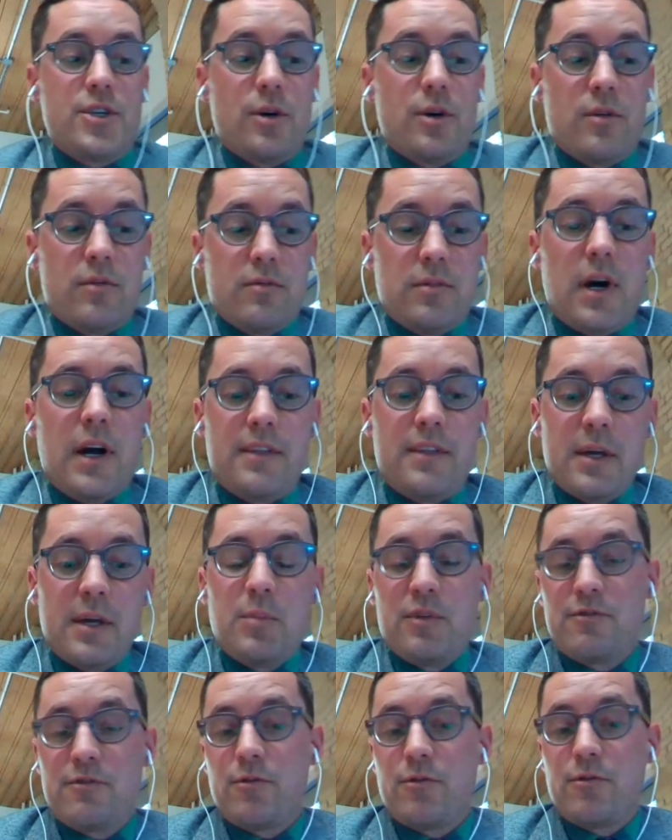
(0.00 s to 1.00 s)
so I think
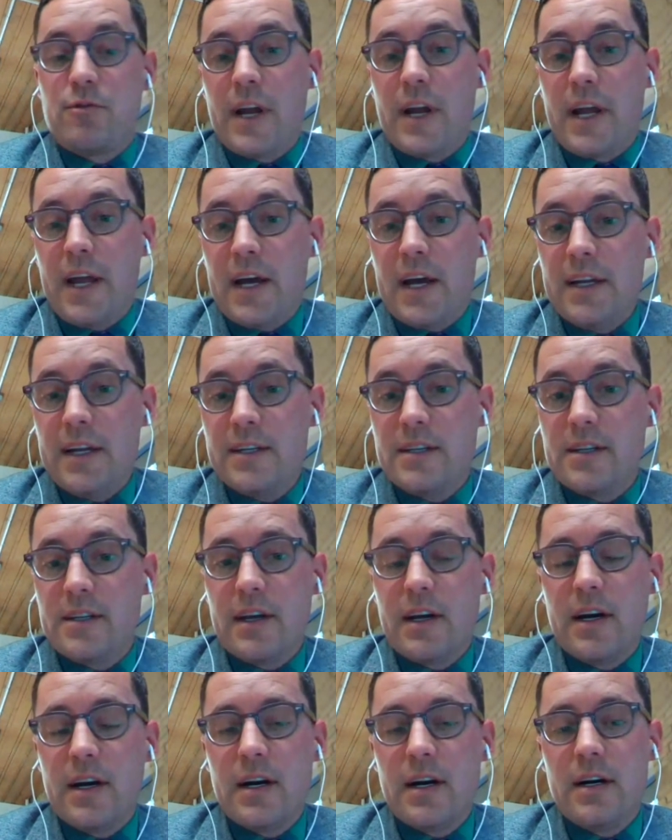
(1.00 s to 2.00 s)
beforehand,
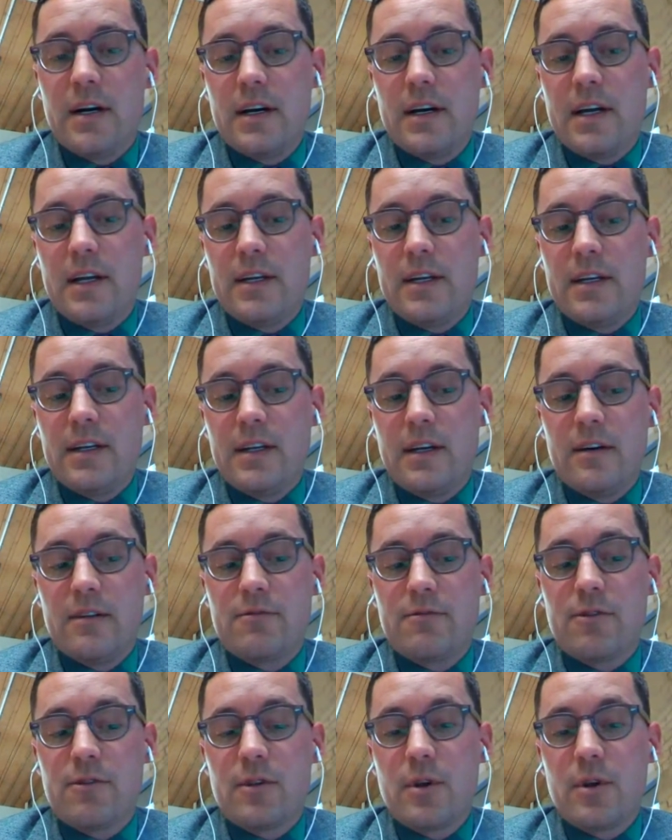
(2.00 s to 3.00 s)
and
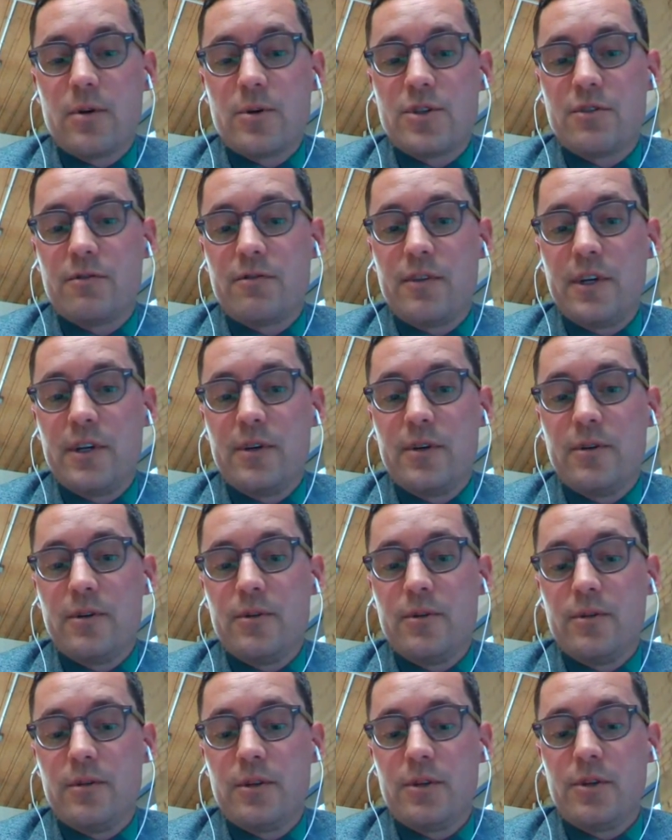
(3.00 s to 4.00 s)
for those of
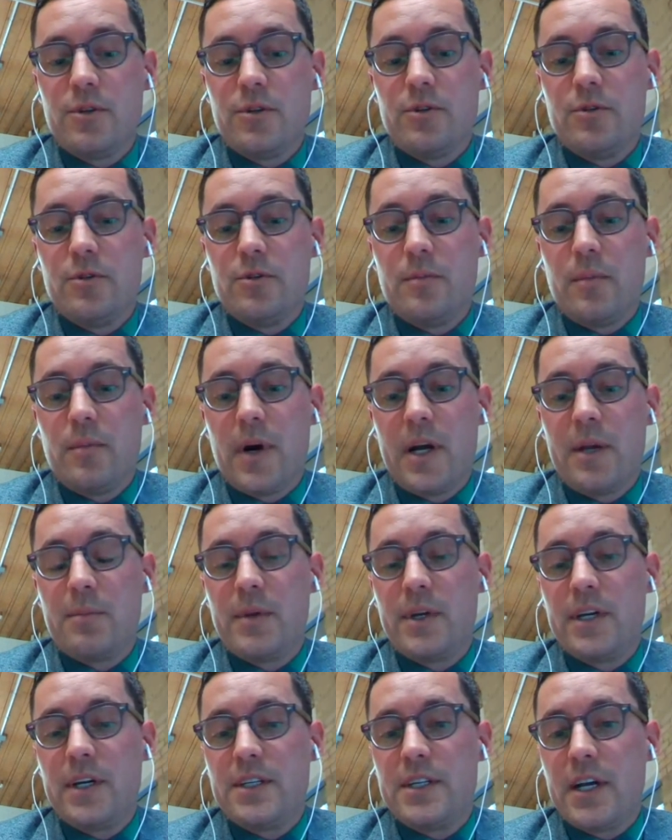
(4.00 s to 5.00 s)
you who might
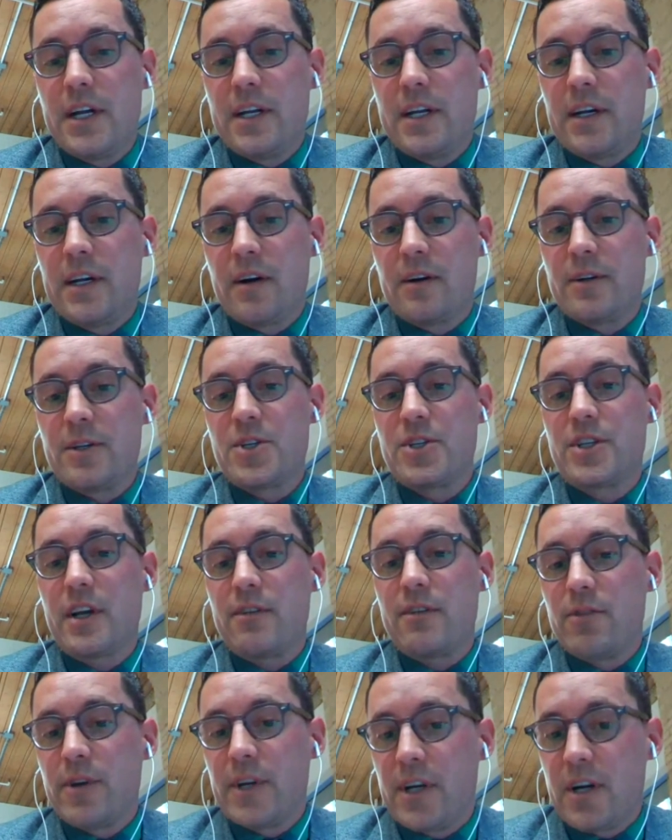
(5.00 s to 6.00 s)
be attending our
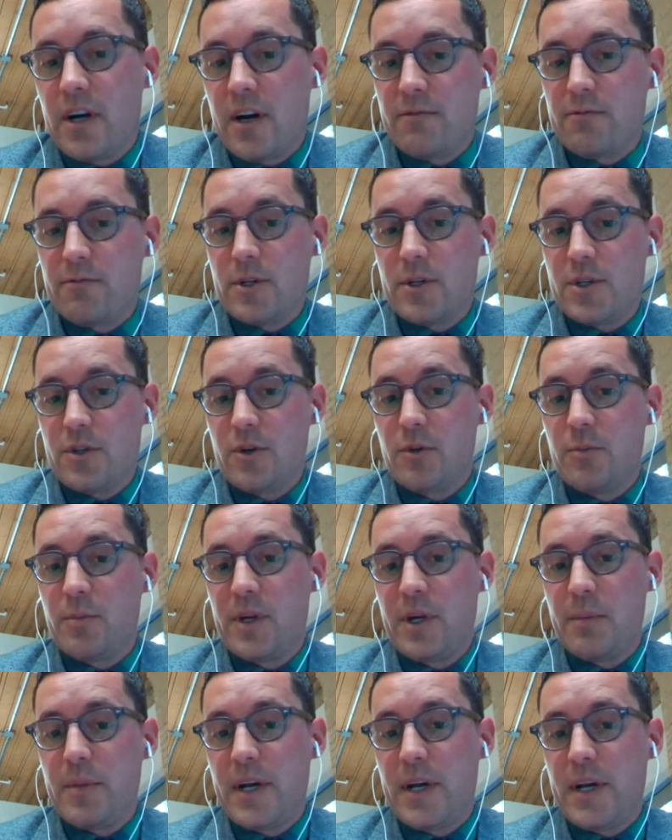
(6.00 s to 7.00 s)
Discovery Conference, there'll be
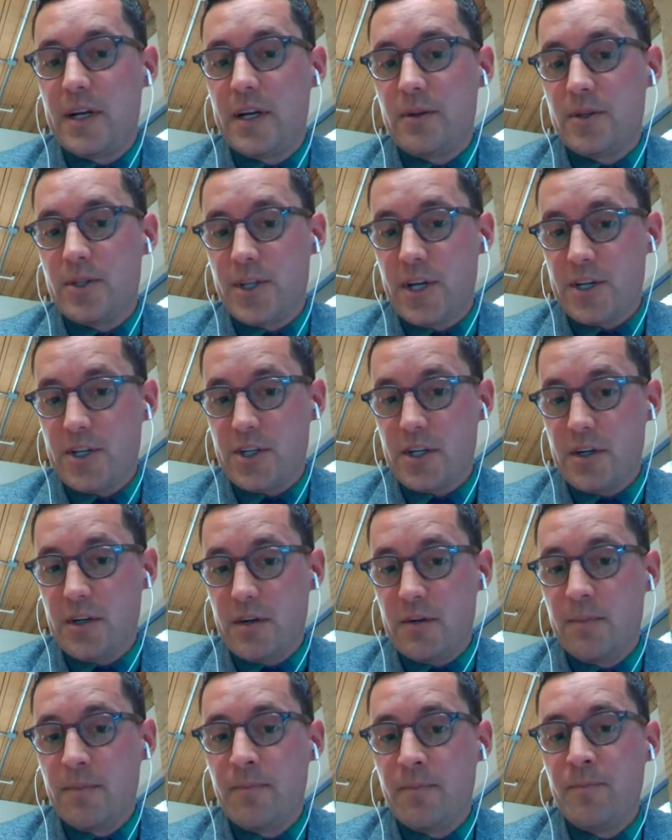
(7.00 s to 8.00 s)
a panel
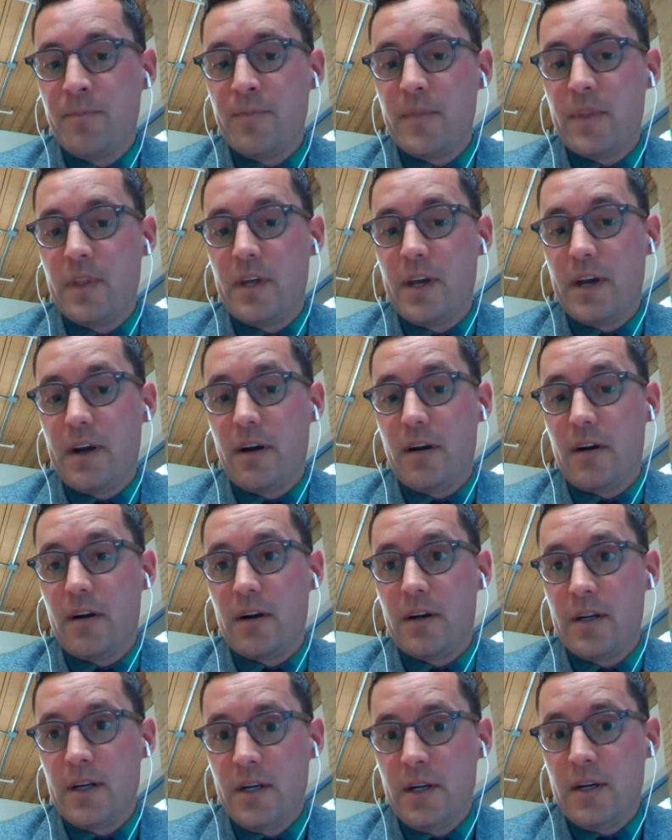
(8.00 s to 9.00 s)
session
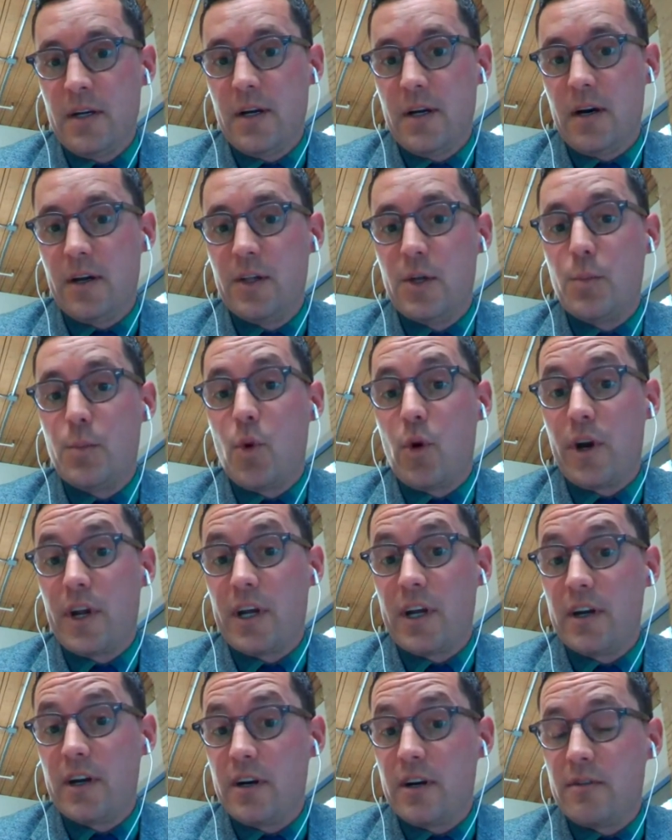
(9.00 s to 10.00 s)
there on the
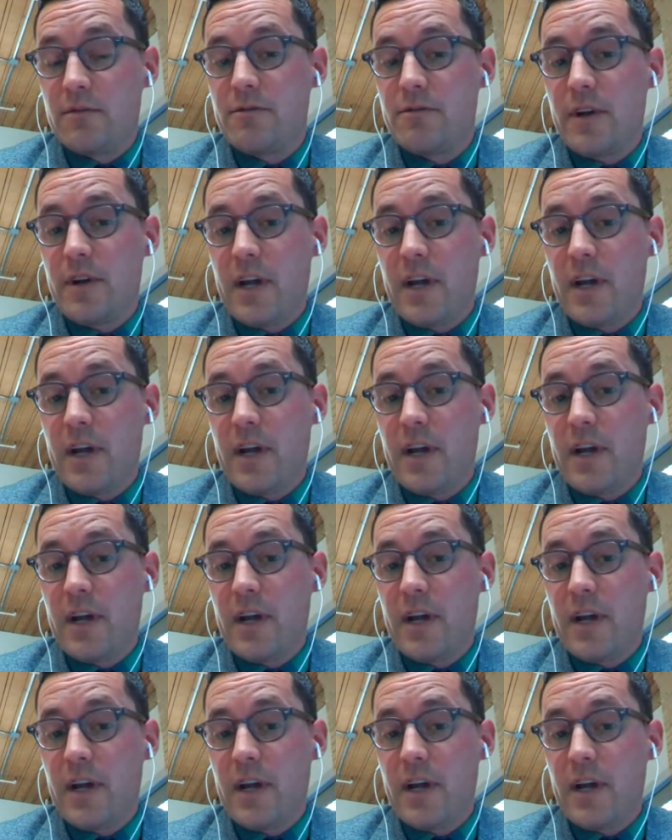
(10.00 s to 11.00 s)
morning of April
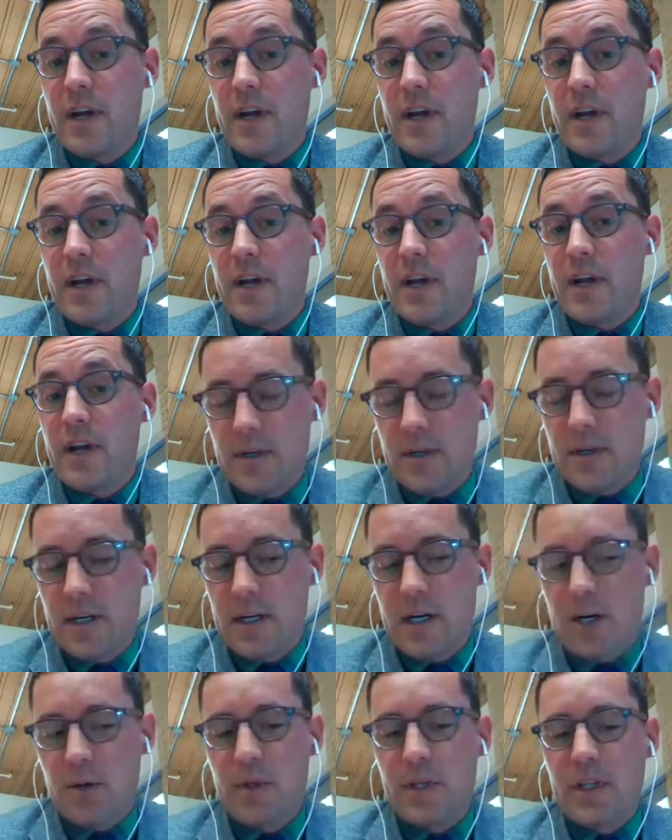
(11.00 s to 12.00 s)
28th.
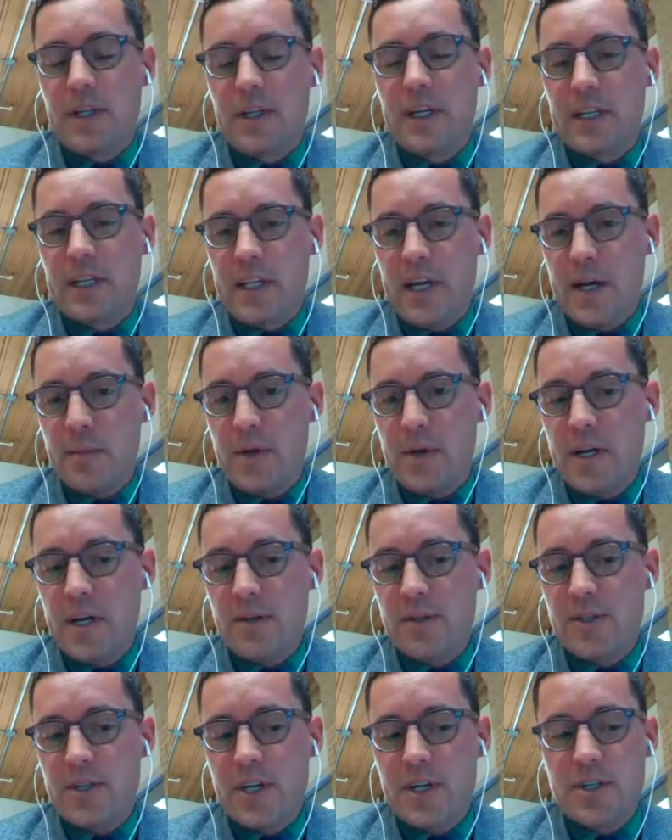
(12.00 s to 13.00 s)
I'll be leading that
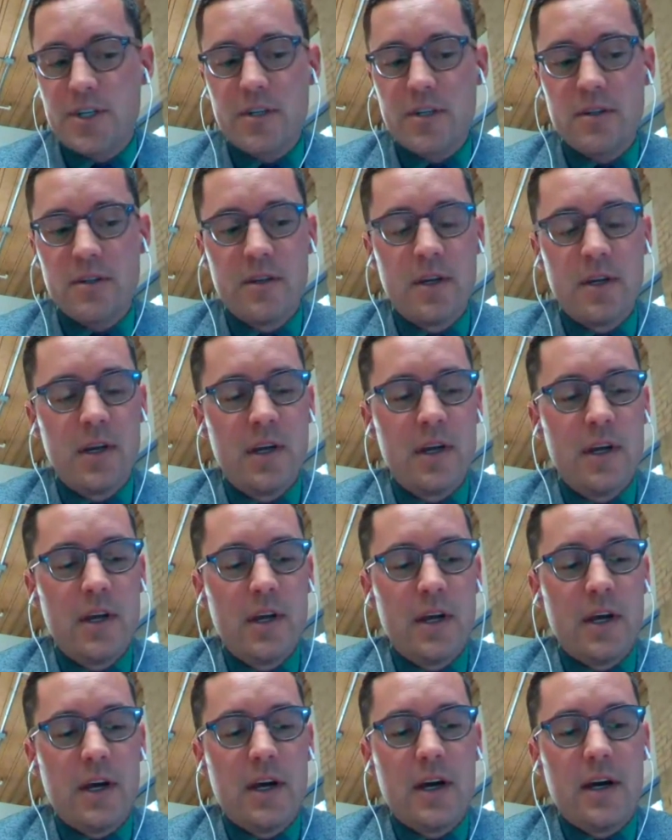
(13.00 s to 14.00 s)
panel session,
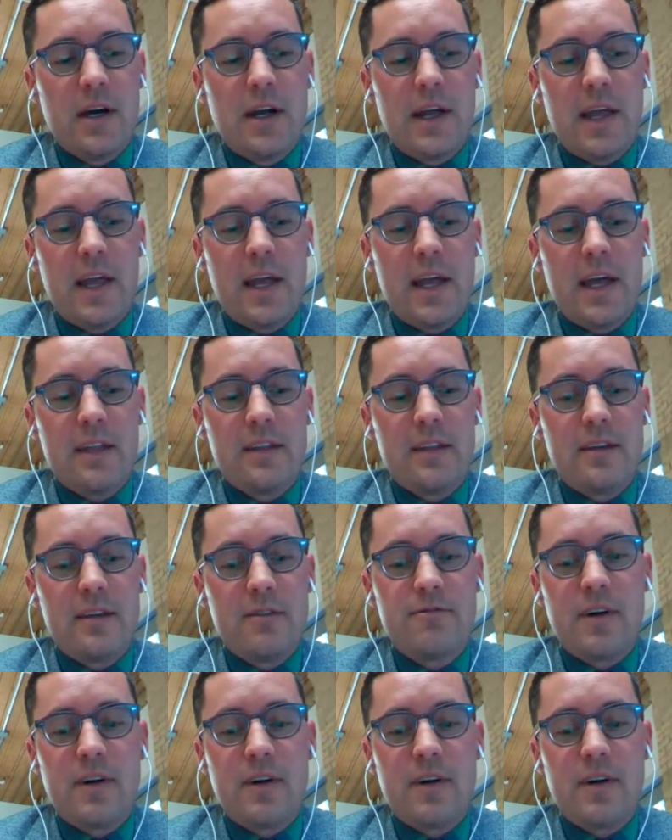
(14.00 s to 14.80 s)
and the